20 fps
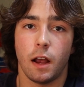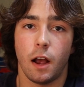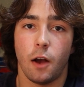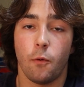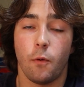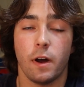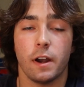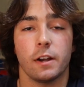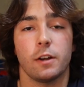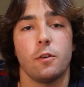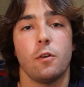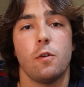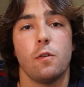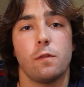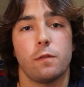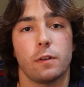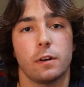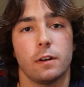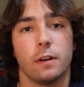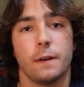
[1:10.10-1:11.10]
I want to go
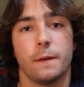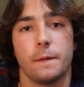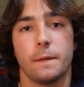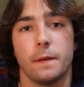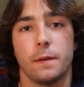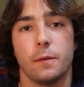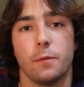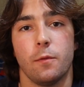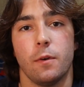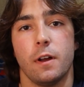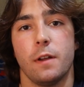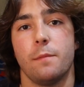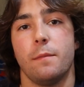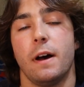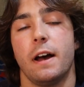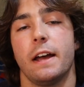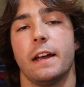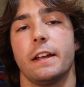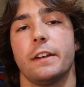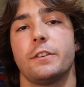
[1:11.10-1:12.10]
over what
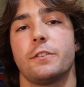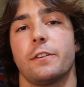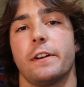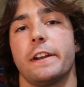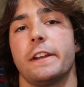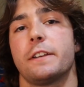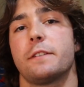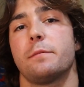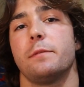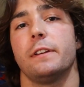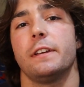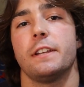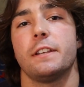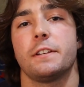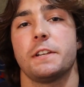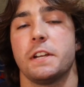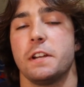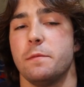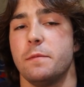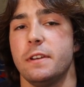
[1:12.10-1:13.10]
my training split
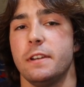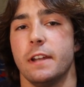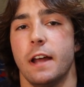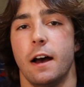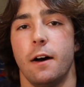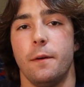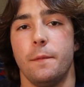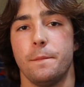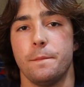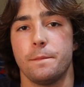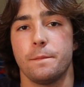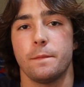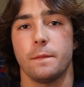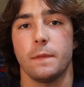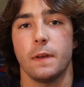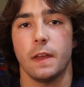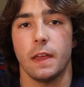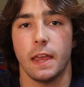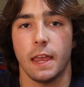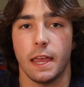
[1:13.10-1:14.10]
is going to be now
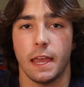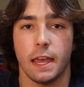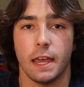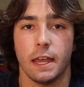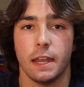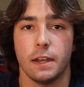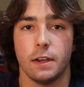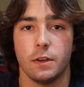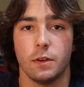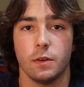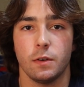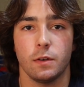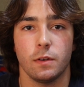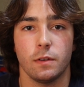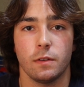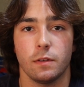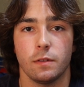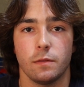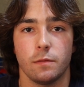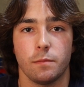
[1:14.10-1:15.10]
and
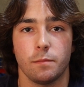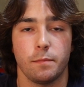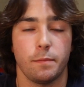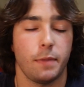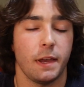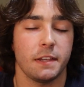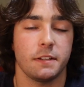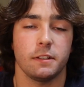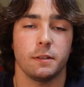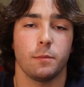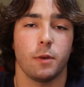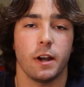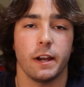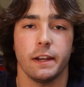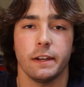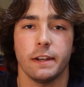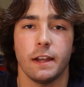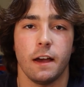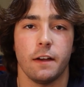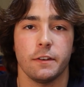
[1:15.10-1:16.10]
basically break
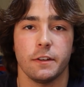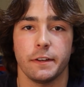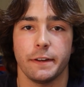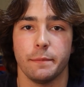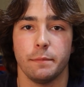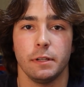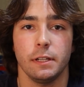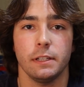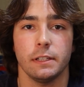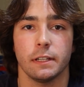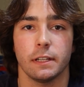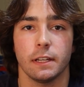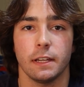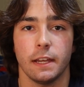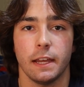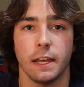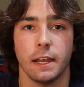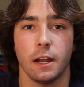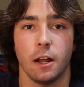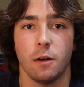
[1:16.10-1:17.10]
it down to you completely
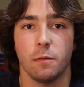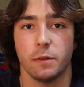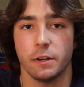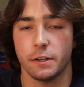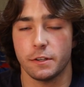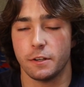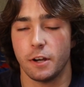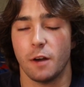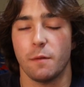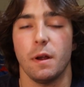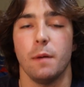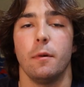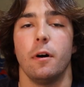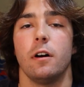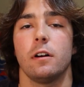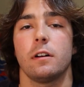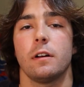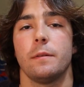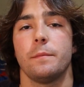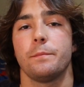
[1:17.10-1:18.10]
and how I'm going to start my
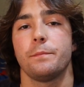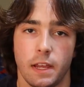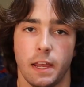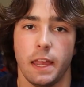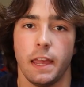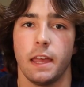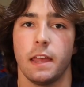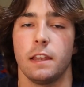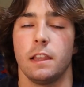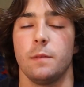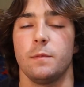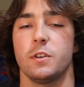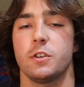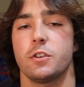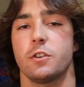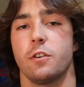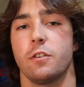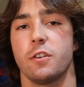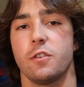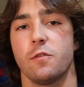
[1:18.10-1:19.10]
bulk. And let me
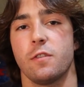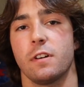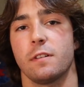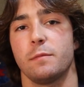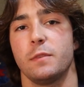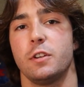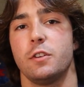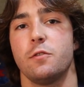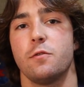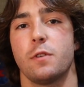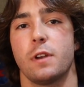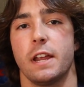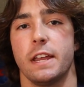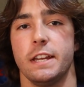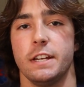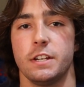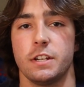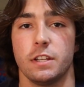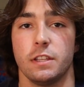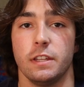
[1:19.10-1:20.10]
show you what I'm going to be doing on
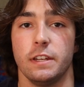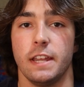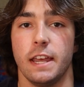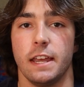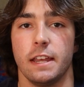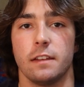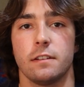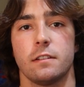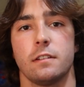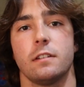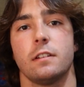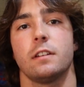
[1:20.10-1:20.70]
each of the days.